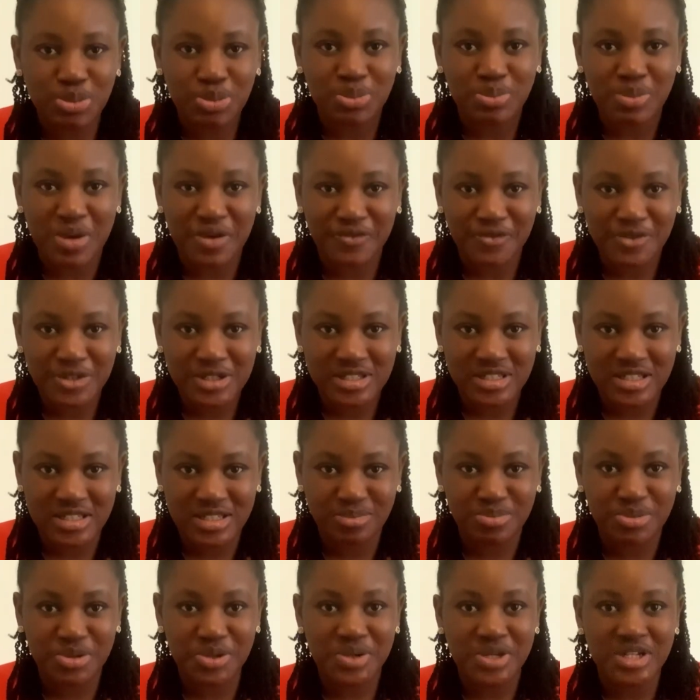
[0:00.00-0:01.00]
my first
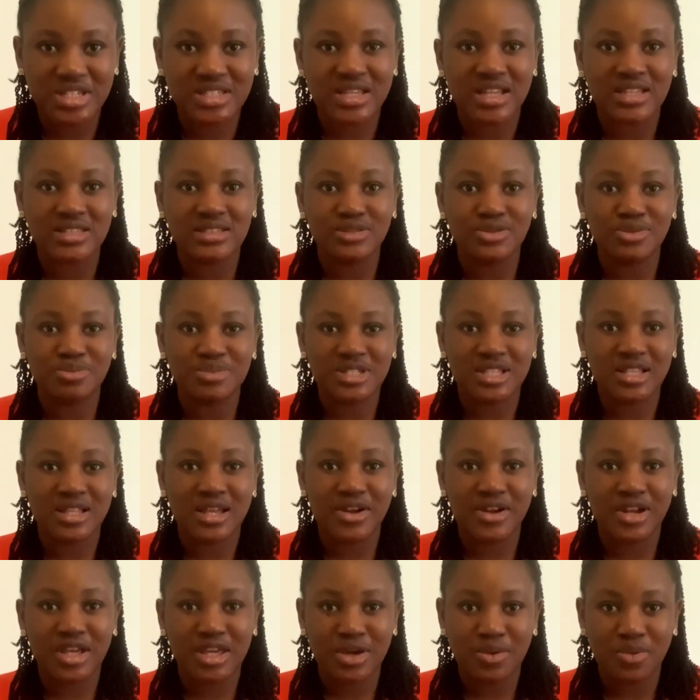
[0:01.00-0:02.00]
experience as a
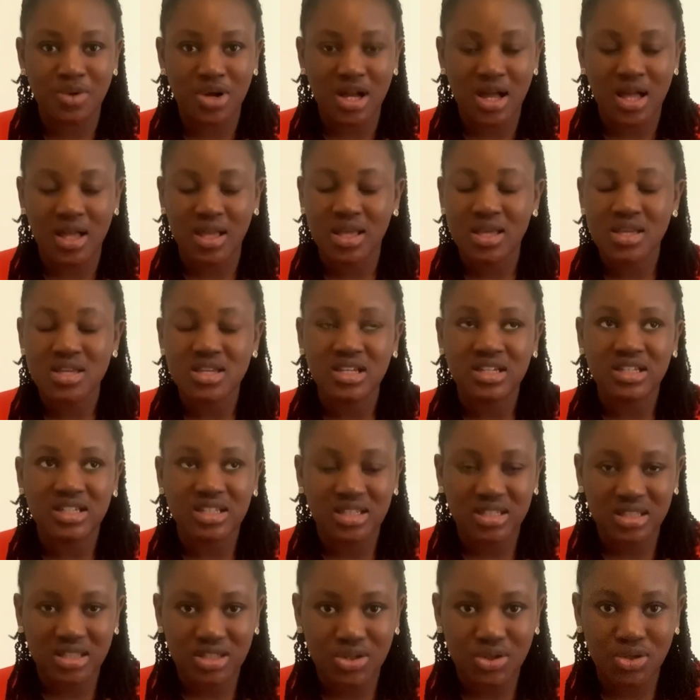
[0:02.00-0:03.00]
domiciliary care worker
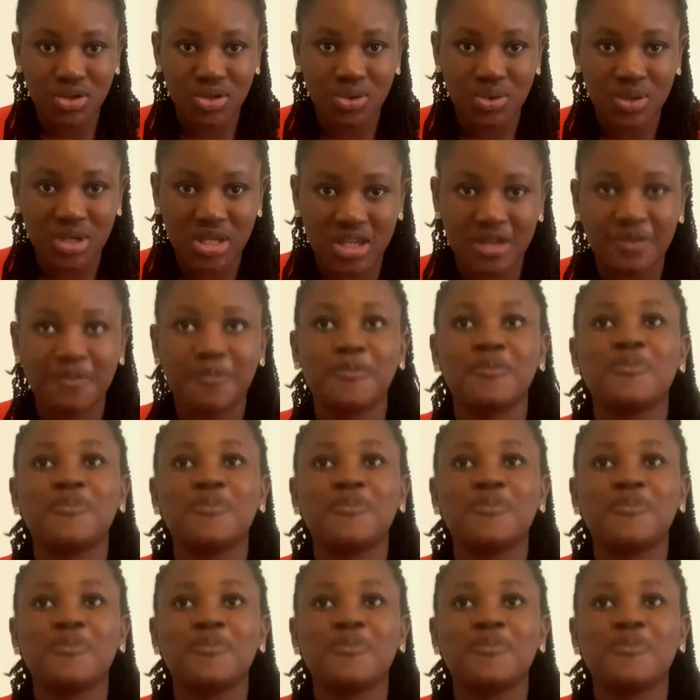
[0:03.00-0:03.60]
in the UK.